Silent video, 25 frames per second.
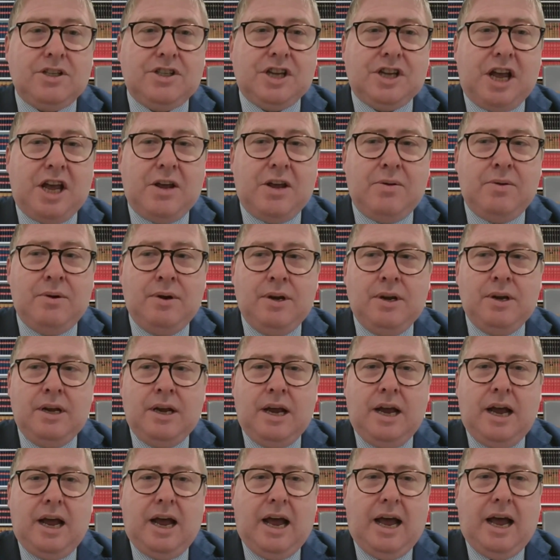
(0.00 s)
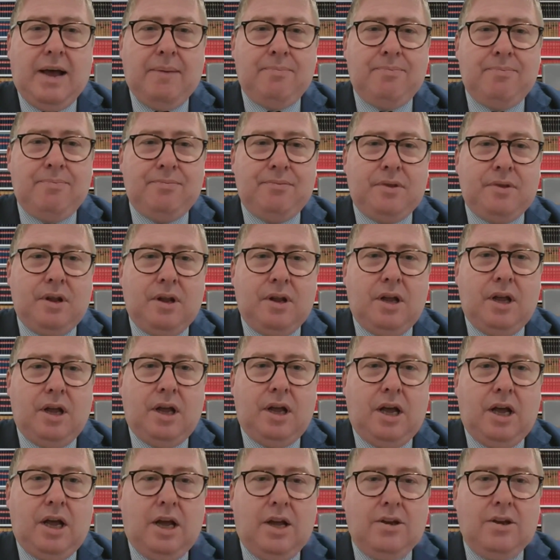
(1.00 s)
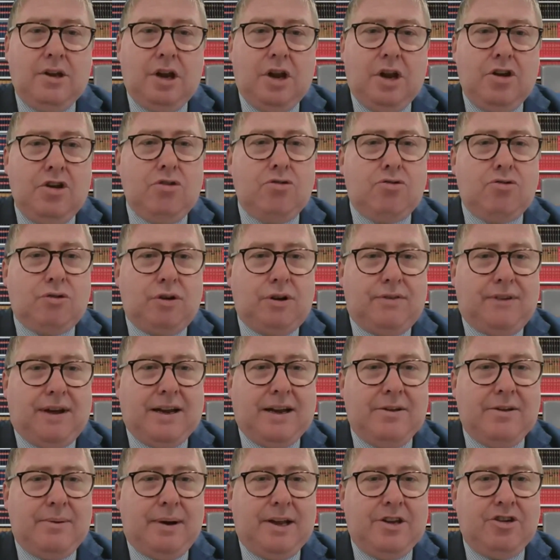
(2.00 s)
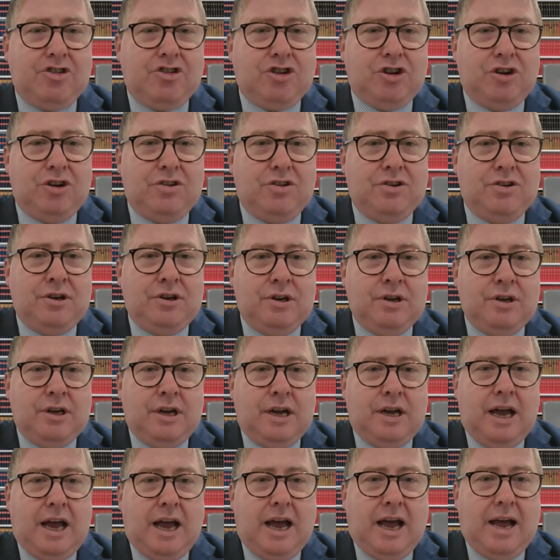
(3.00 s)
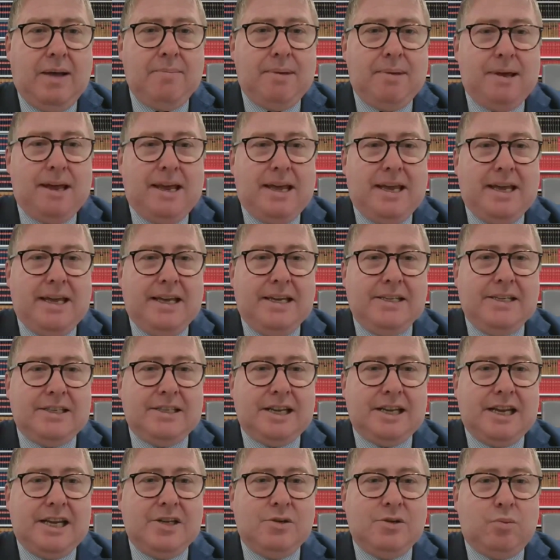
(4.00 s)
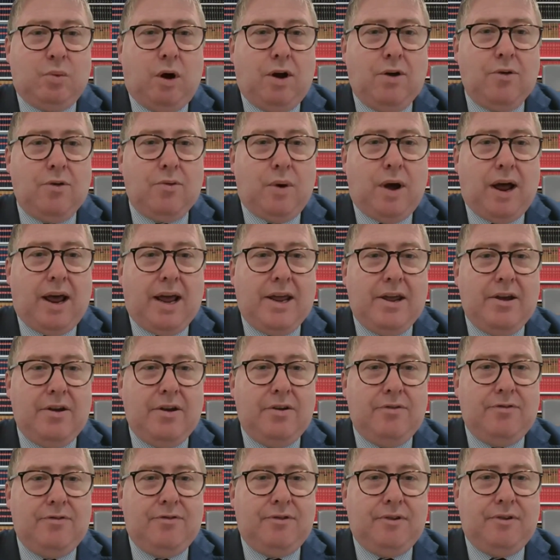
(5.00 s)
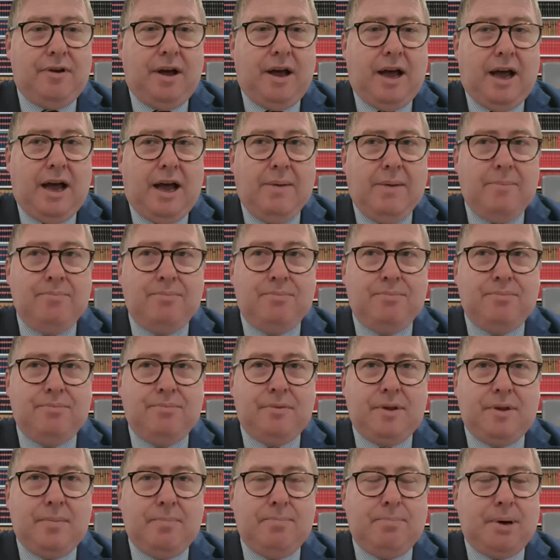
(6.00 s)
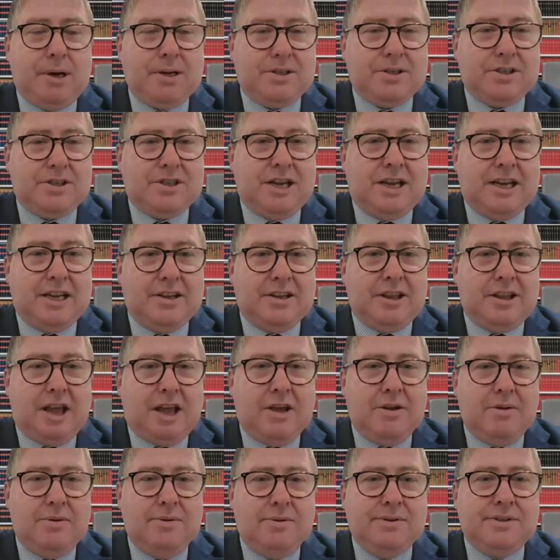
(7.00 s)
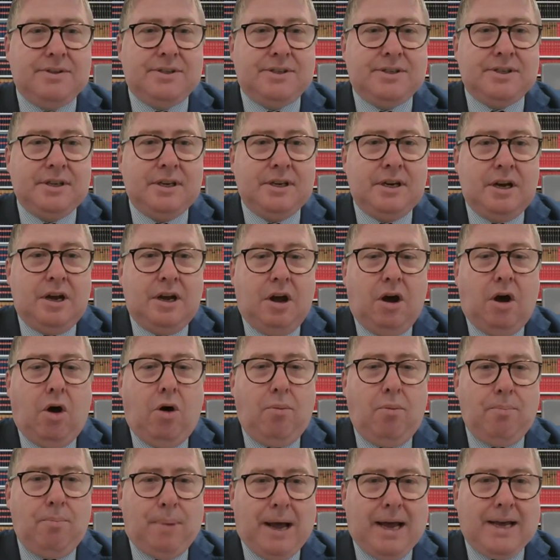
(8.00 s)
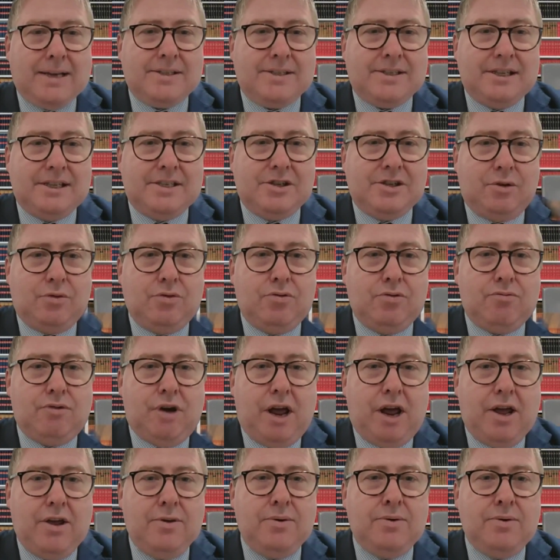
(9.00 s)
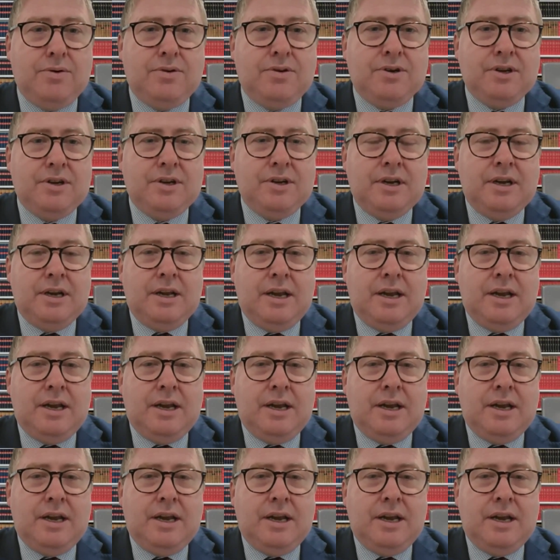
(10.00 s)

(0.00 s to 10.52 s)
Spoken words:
So neutral evaluation is one way of busting those on passes on the road.